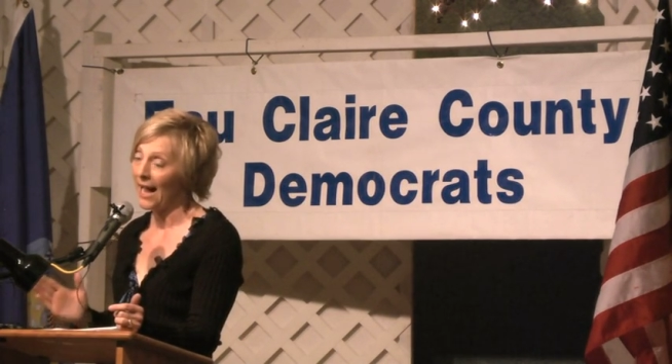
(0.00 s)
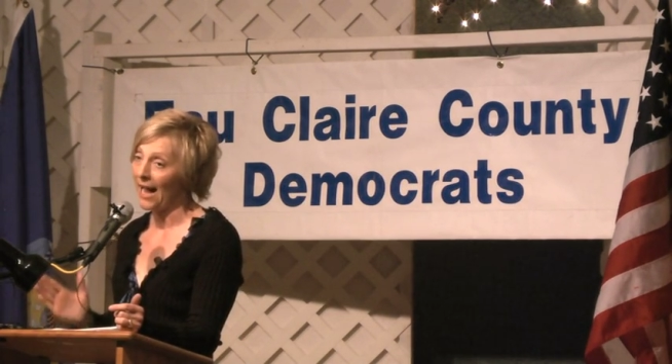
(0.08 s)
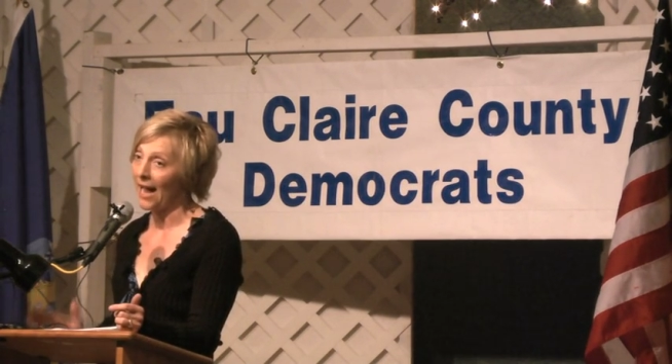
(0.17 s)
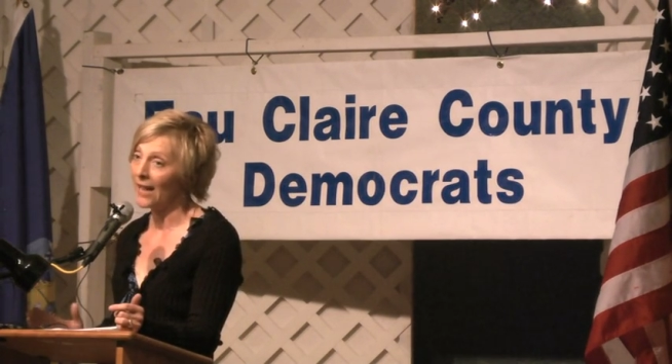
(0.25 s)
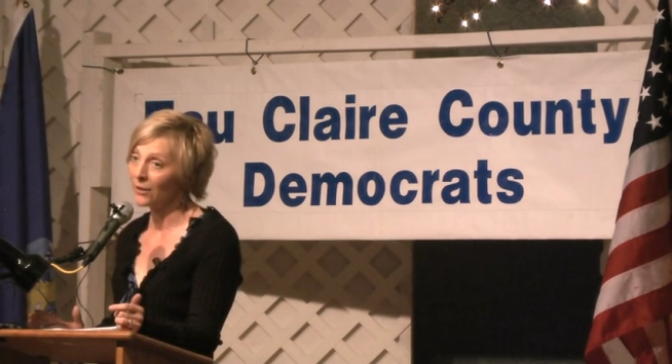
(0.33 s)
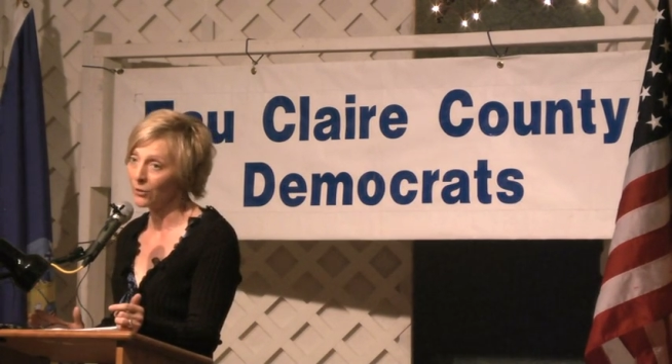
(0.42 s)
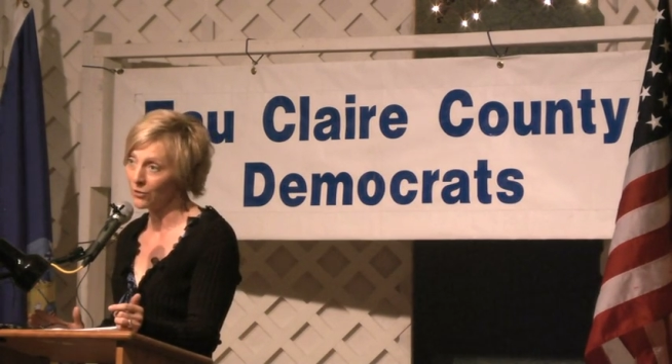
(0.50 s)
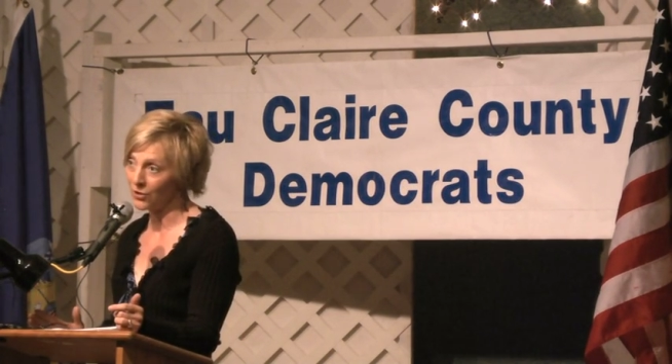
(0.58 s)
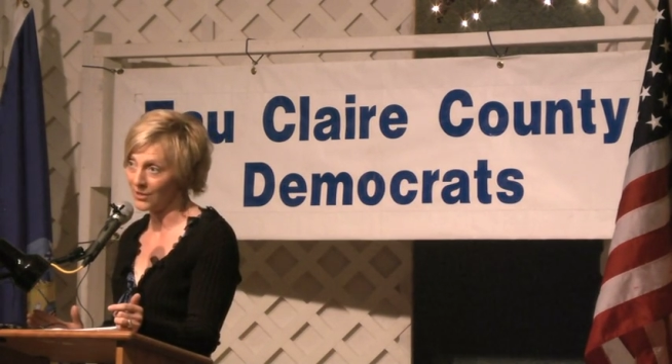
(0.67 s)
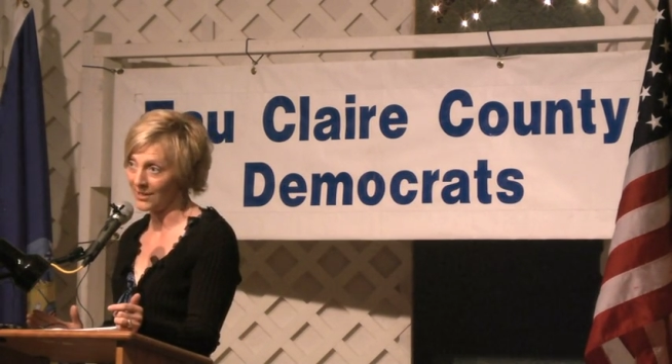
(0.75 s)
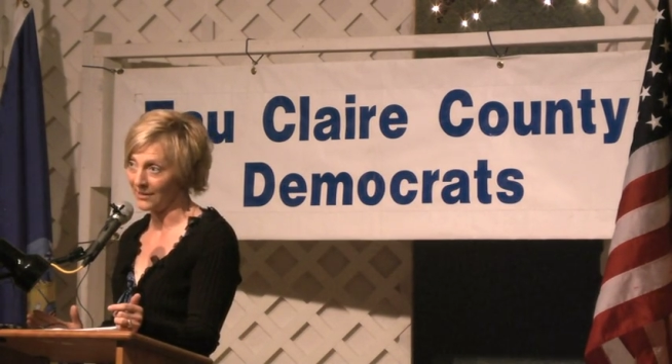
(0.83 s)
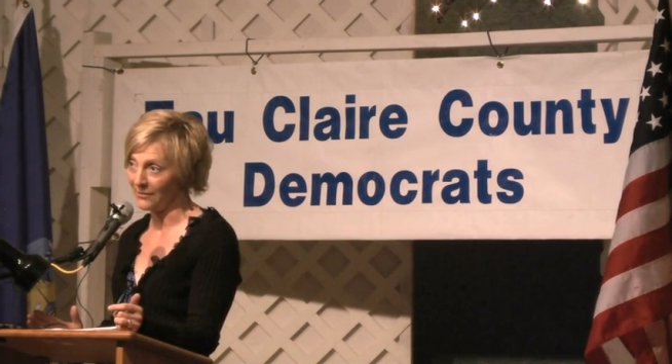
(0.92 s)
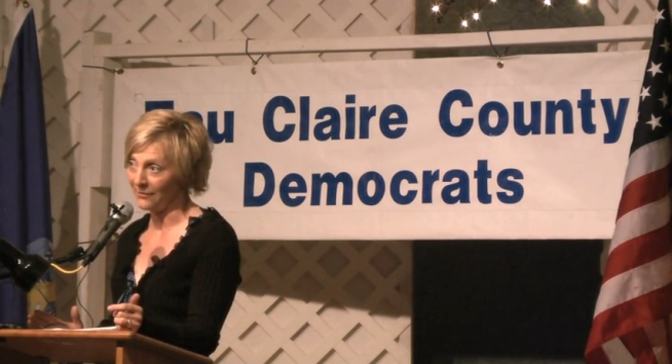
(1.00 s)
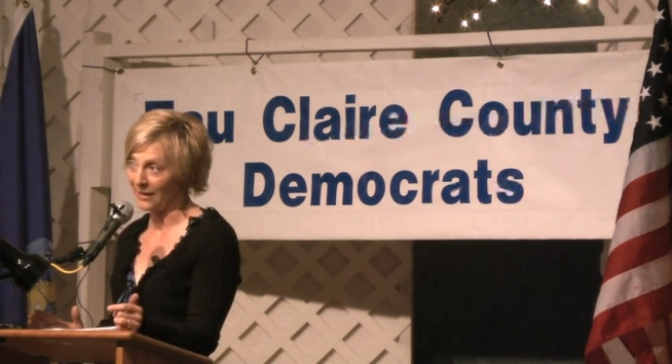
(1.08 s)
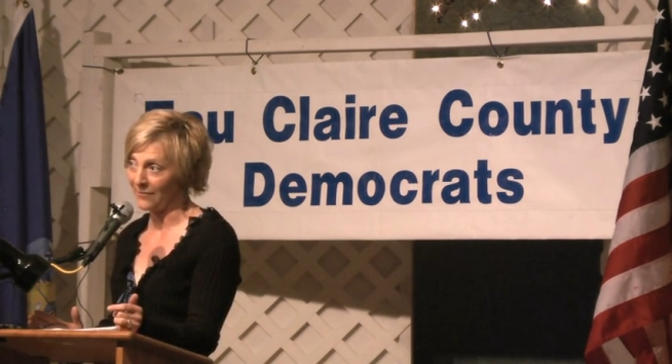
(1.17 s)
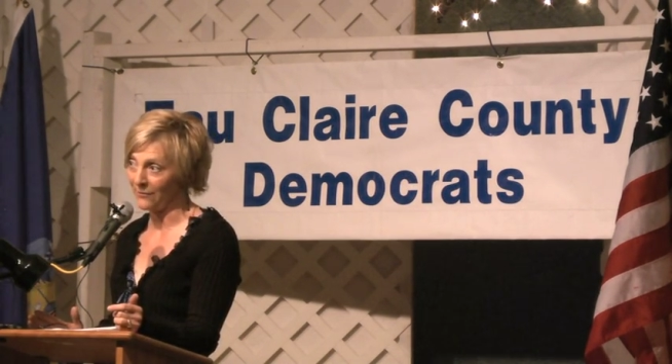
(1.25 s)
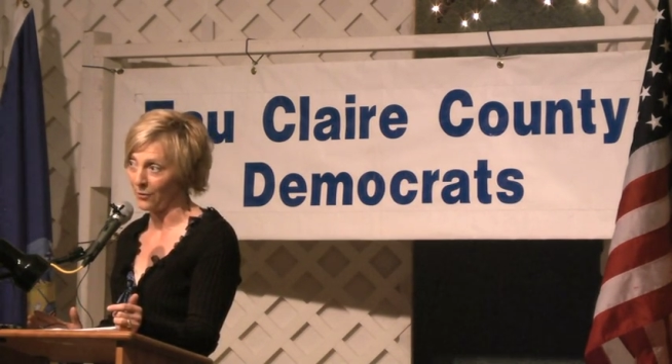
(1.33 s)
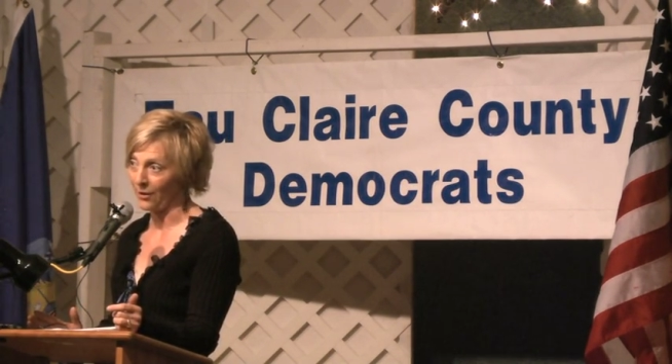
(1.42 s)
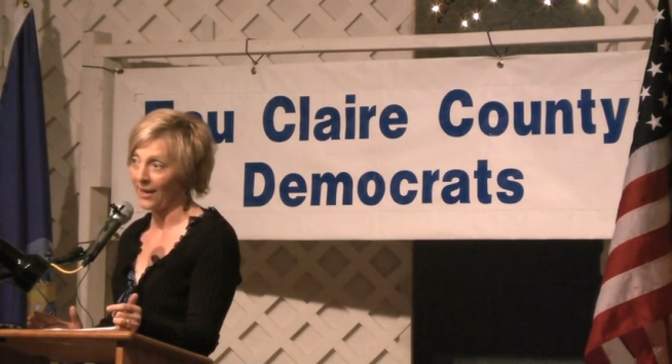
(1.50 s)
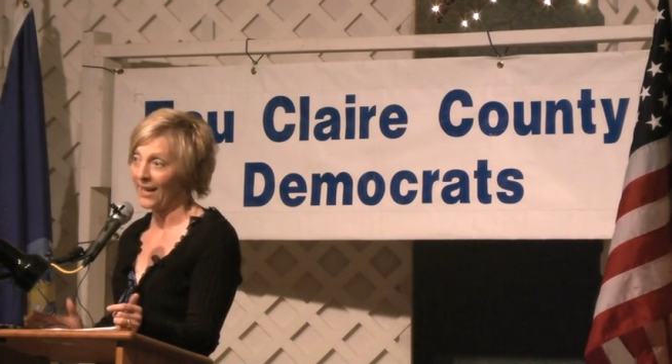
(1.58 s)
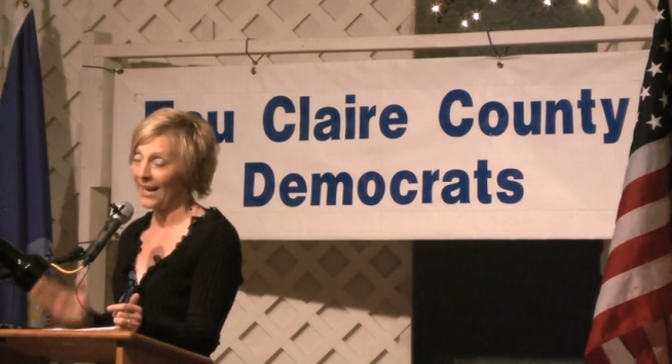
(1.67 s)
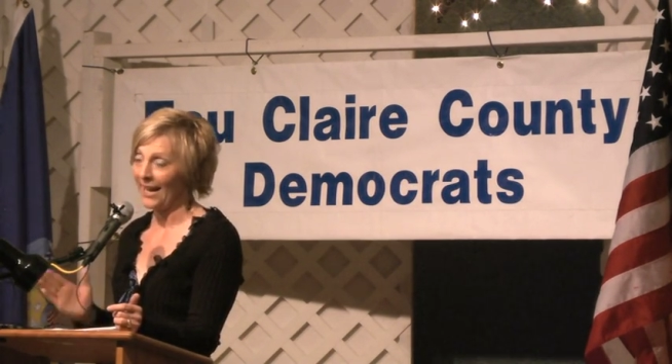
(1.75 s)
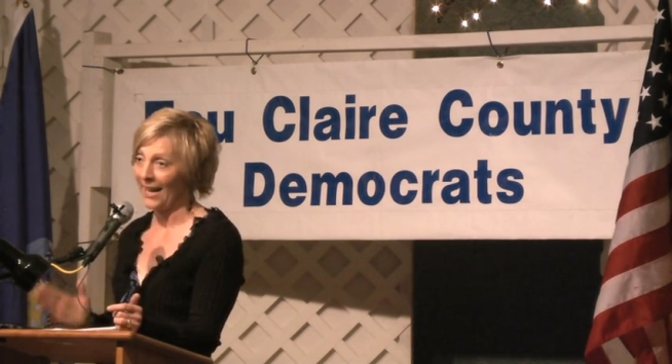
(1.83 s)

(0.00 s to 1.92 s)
I know who she's going to fight for.